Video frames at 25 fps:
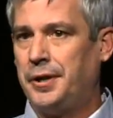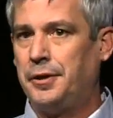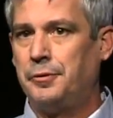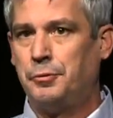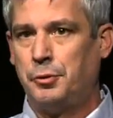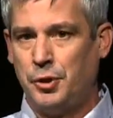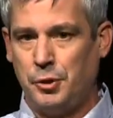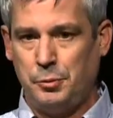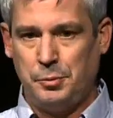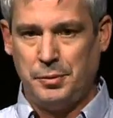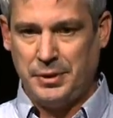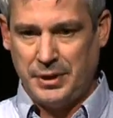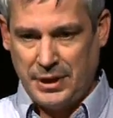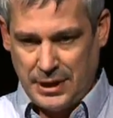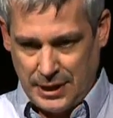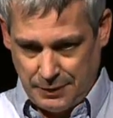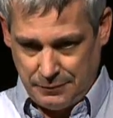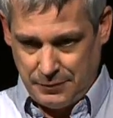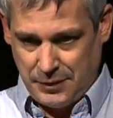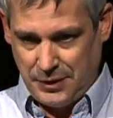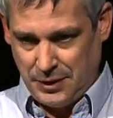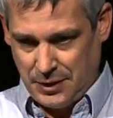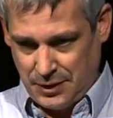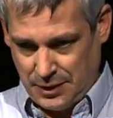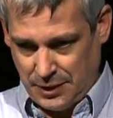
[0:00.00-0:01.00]
room and
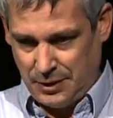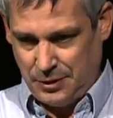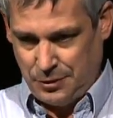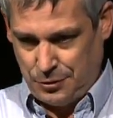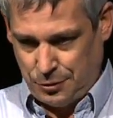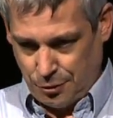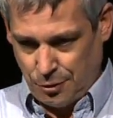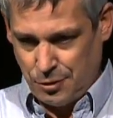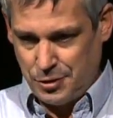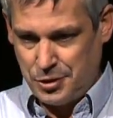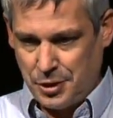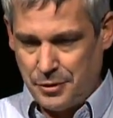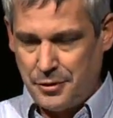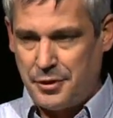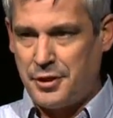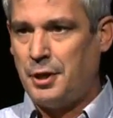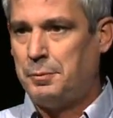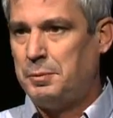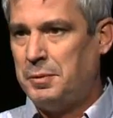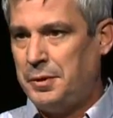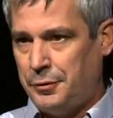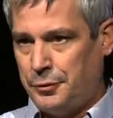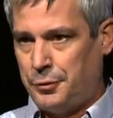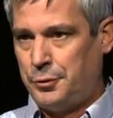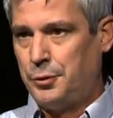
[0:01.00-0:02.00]
having the surgeon
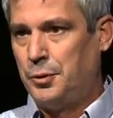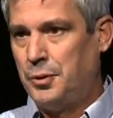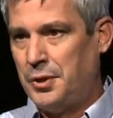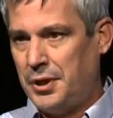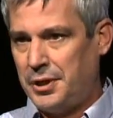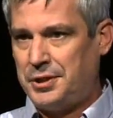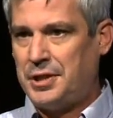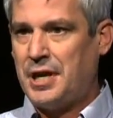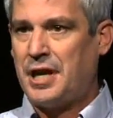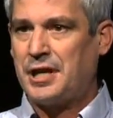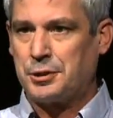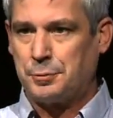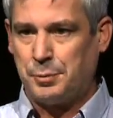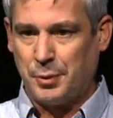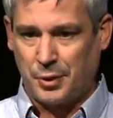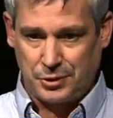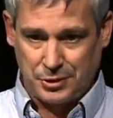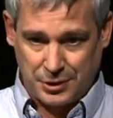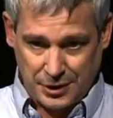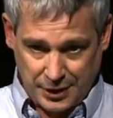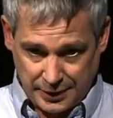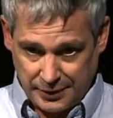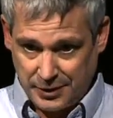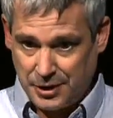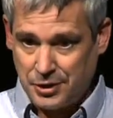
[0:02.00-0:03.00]
thumbing through a textbook
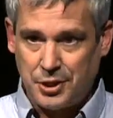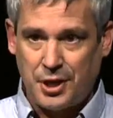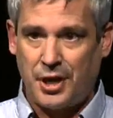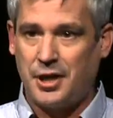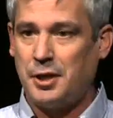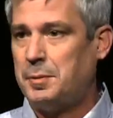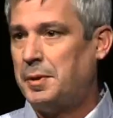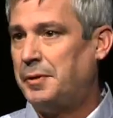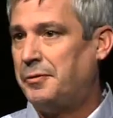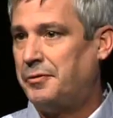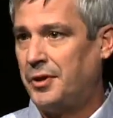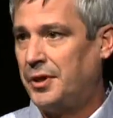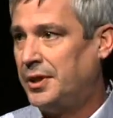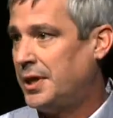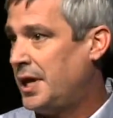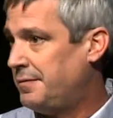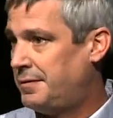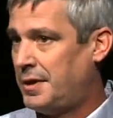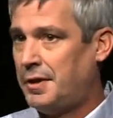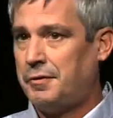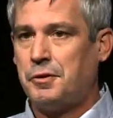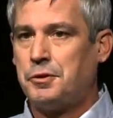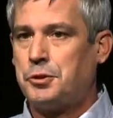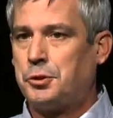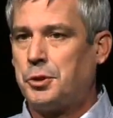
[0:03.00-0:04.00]
saying, this ought to be fun, I've
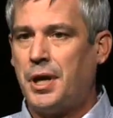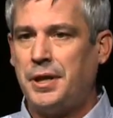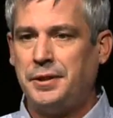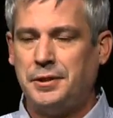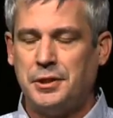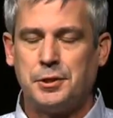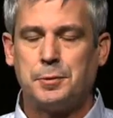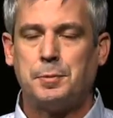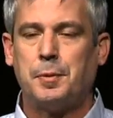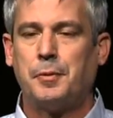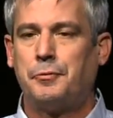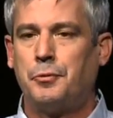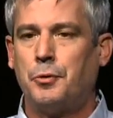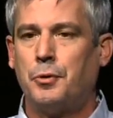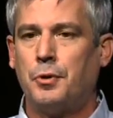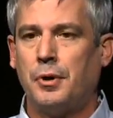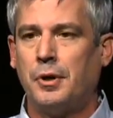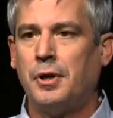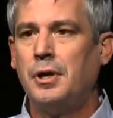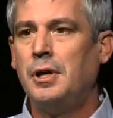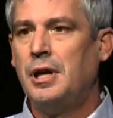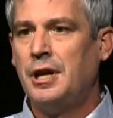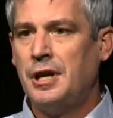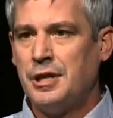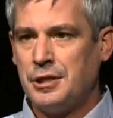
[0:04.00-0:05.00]
never tried this before.
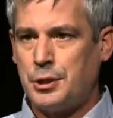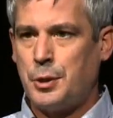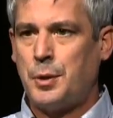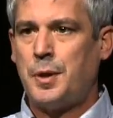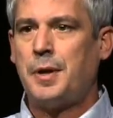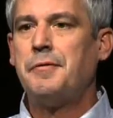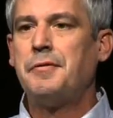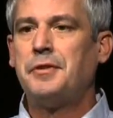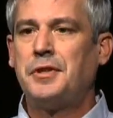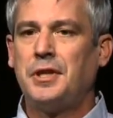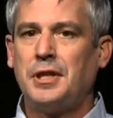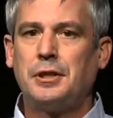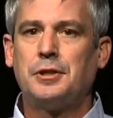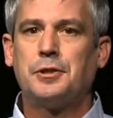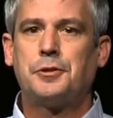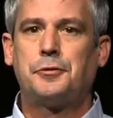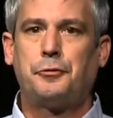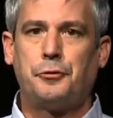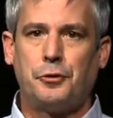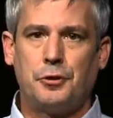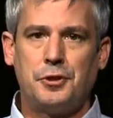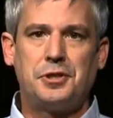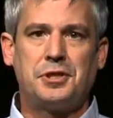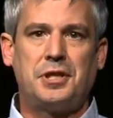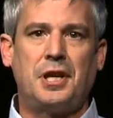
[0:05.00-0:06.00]
So everything is
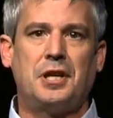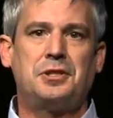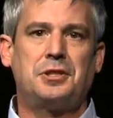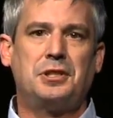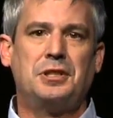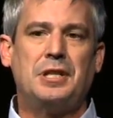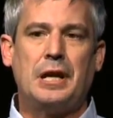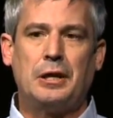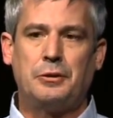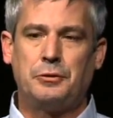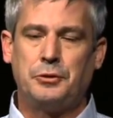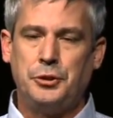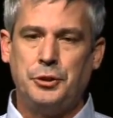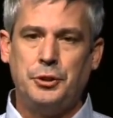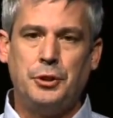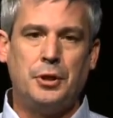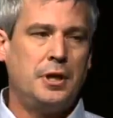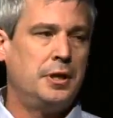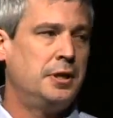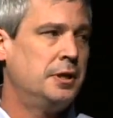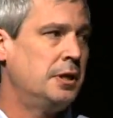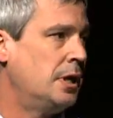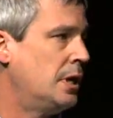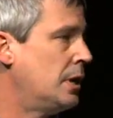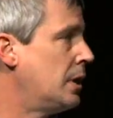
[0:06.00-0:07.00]
first tested out
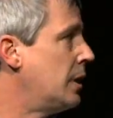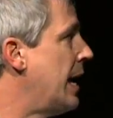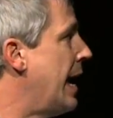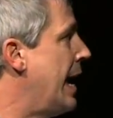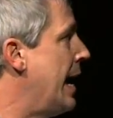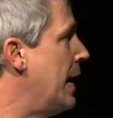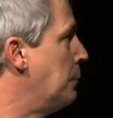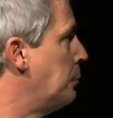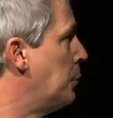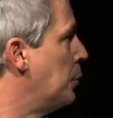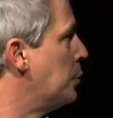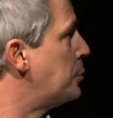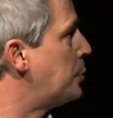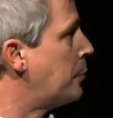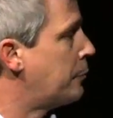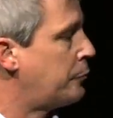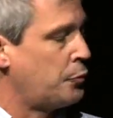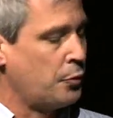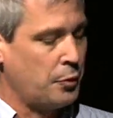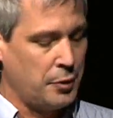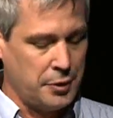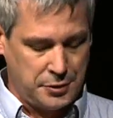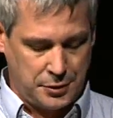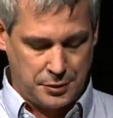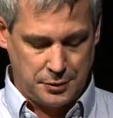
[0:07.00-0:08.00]
in animals
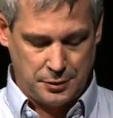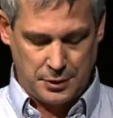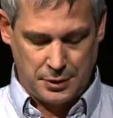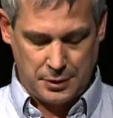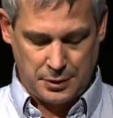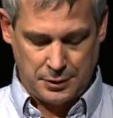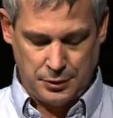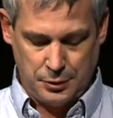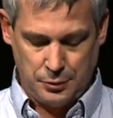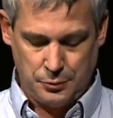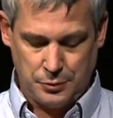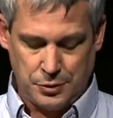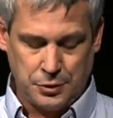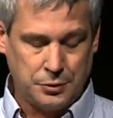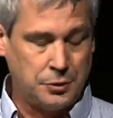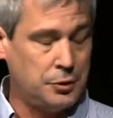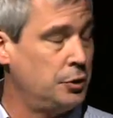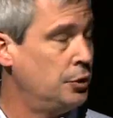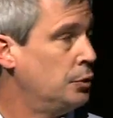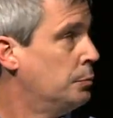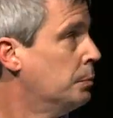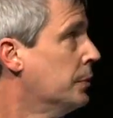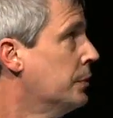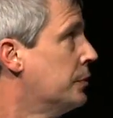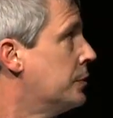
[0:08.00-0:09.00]
before it's used in
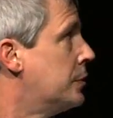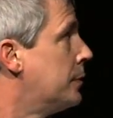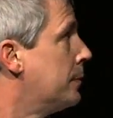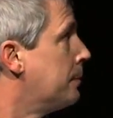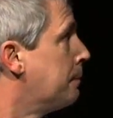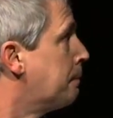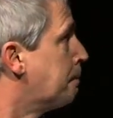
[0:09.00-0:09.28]
humans.